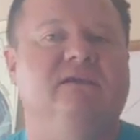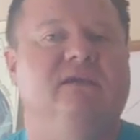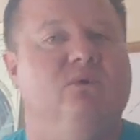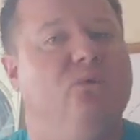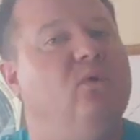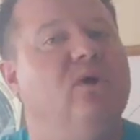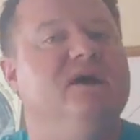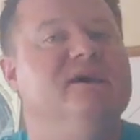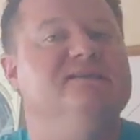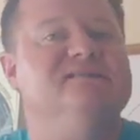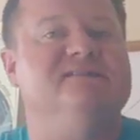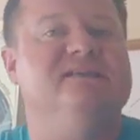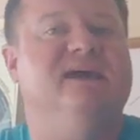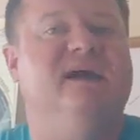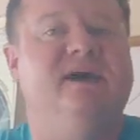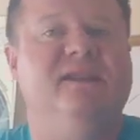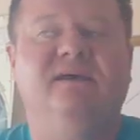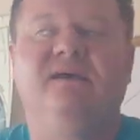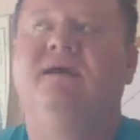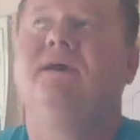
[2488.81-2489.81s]
And why is
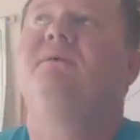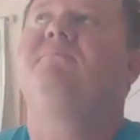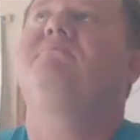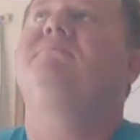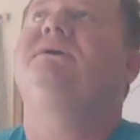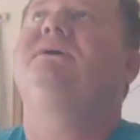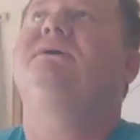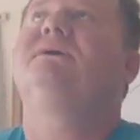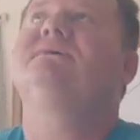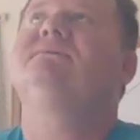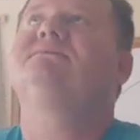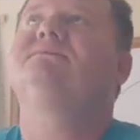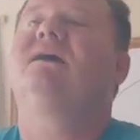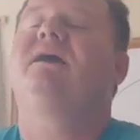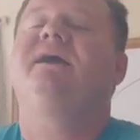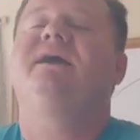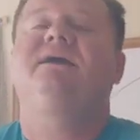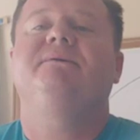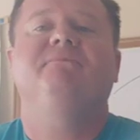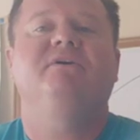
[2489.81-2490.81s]
that? Because
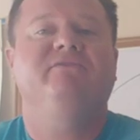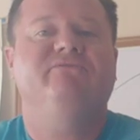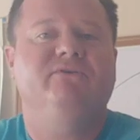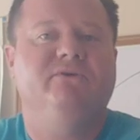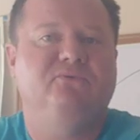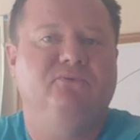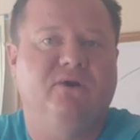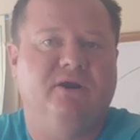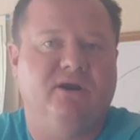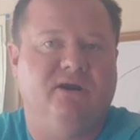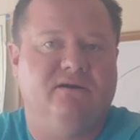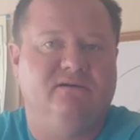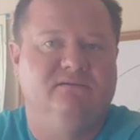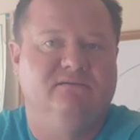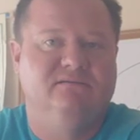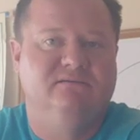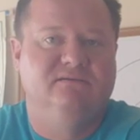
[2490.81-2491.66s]
I am everywhere.